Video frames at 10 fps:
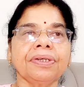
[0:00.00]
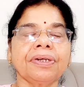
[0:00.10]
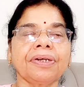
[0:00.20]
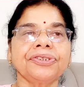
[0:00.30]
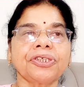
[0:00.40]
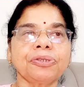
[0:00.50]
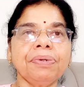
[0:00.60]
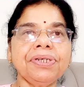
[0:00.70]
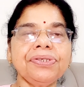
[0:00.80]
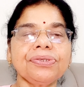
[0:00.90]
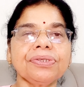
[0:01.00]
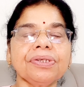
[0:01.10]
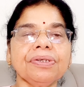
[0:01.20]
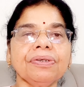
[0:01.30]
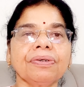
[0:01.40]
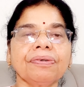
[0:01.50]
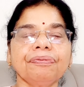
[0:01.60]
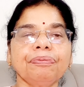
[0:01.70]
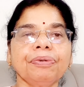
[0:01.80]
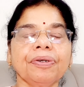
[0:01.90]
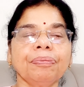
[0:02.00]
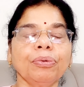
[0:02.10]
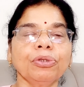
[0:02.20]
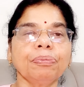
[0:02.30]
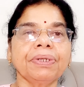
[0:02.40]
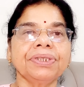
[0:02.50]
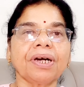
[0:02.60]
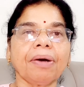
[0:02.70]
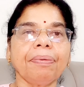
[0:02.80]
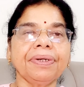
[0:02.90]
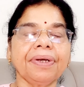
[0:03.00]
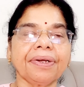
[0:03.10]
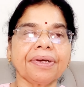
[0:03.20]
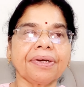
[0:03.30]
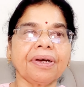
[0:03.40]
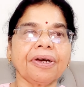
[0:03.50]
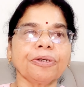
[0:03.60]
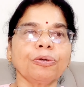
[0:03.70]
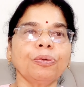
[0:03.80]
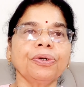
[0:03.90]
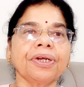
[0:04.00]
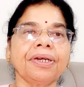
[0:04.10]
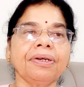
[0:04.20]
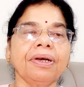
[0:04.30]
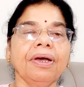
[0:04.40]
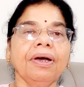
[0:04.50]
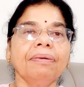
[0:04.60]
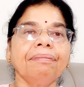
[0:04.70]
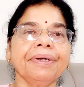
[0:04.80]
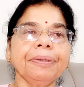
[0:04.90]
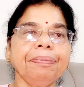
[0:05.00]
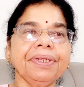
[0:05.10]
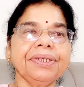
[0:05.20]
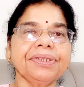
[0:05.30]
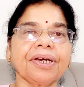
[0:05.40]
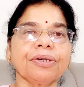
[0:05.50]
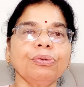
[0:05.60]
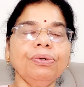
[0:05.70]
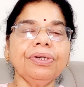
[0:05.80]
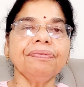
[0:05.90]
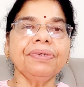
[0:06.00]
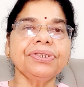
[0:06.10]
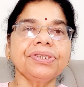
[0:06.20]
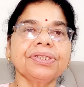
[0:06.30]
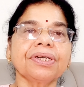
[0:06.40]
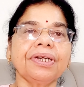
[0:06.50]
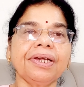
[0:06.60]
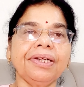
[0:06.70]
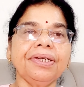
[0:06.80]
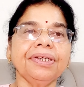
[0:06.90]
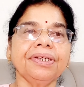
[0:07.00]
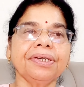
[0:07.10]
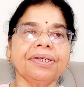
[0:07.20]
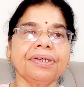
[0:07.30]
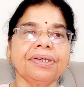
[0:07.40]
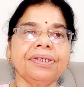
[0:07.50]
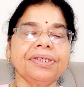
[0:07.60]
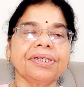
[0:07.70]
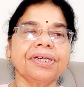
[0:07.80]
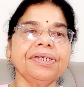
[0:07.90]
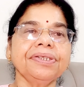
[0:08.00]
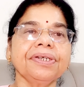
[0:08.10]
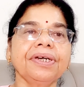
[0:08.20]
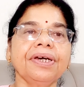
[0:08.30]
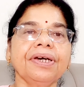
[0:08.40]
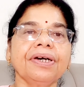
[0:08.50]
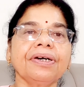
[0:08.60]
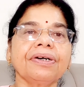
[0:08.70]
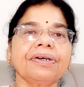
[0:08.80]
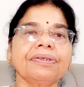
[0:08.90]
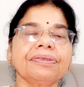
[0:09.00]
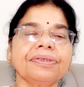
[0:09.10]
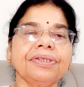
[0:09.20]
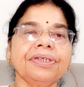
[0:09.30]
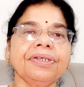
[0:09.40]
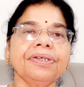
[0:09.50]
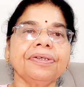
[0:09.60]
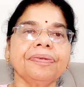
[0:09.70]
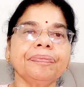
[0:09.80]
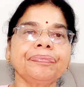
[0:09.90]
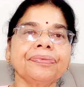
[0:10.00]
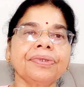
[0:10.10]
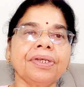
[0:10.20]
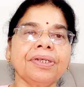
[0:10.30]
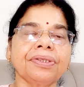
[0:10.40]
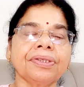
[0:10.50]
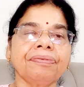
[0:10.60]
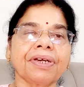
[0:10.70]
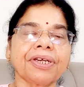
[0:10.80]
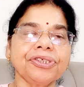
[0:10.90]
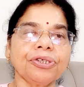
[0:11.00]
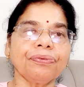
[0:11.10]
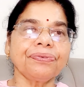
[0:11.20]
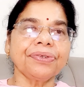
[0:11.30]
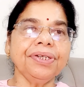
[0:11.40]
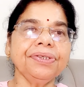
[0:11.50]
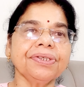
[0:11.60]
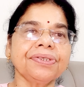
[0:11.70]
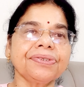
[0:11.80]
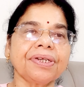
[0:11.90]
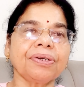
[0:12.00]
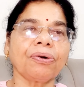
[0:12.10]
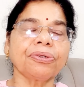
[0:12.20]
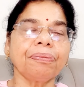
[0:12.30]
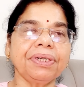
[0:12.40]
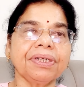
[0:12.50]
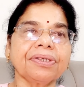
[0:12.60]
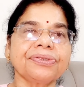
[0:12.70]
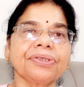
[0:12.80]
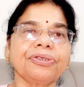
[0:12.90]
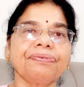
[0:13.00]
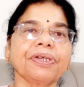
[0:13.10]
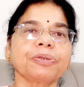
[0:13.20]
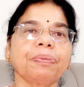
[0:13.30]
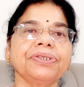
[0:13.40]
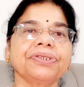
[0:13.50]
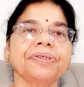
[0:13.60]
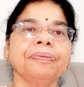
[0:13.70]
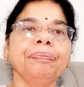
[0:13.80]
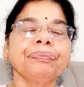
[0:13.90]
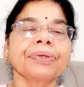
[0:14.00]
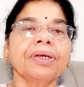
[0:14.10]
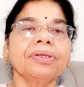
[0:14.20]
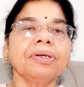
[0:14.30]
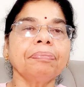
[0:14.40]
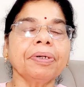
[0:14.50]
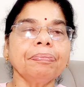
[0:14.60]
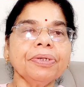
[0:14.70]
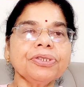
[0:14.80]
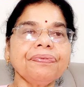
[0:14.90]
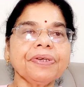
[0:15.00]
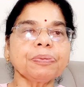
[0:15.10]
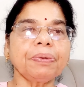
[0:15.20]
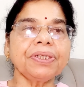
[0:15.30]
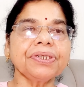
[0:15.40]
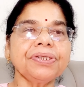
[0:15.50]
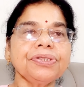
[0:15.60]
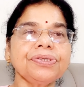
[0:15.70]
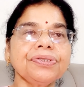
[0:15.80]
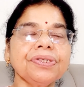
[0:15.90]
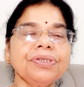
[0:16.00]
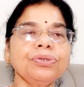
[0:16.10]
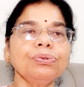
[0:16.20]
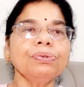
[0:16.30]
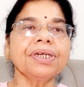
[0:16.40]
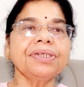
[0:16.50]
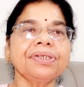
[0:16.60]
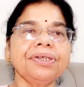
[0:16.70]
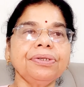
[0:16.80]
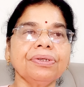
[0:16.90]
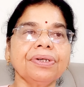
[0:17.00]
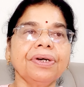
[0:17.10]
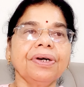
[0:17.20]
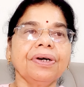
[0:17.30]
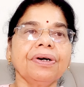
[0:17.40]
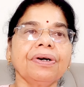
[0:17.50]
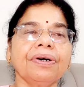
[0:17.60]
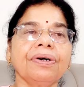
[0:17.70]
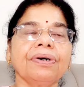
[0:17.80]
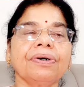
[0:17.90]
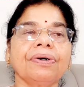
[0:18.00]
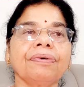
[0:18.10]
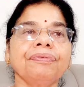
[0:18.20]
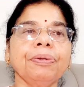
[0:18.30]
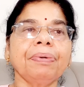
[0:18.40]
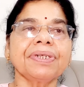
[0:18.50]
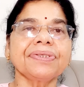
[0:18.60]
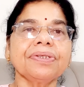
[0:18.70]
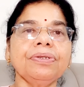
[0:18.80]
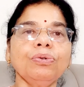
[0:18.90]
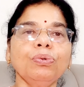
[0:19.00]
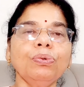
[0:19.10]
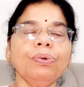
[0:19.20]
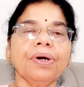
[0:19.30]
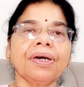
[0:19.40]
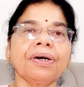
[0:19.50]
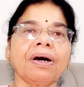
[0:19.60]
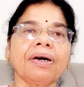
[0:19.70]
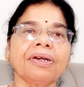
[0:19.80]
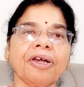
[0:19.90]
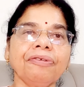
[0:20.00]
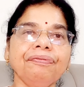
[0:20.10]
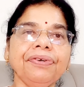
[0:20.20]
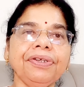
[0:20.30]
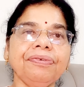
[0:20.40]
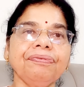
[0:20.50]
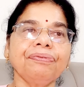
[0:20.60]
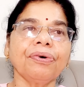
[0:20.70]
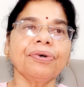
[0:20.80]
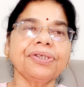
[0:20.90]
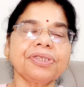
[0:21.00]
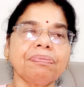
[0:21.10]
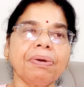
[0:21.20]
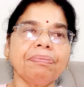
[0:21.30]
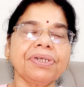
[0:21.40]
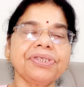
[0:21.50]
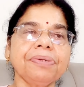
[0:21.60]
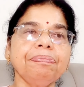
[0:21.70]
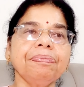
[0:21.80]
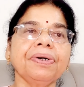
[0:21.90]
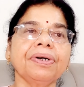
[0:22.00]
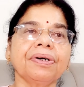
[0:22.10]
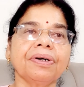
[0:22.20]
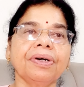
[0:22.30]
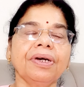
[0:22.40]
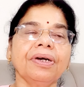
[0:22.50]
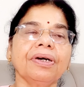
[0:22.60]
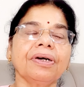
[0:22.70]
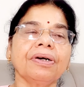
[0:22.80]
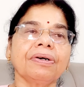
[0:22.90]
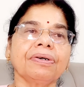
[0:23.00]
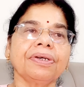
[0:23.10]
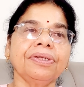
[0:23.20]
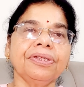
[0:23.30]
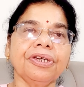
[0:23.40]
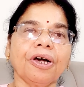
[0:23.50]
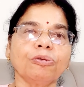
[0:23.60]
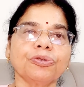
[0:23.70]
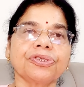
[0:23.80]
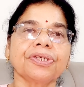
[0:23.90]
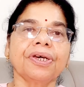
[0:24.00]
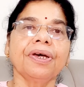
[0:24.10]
are judgments of both Punjab and Haryana High Court and Madhya Pradesh High Court, which clearly indicate the vacation of seat is an automatic result of expulsion. The purpose of expulsion is to get rid of the person who are unfit for its membership in the House.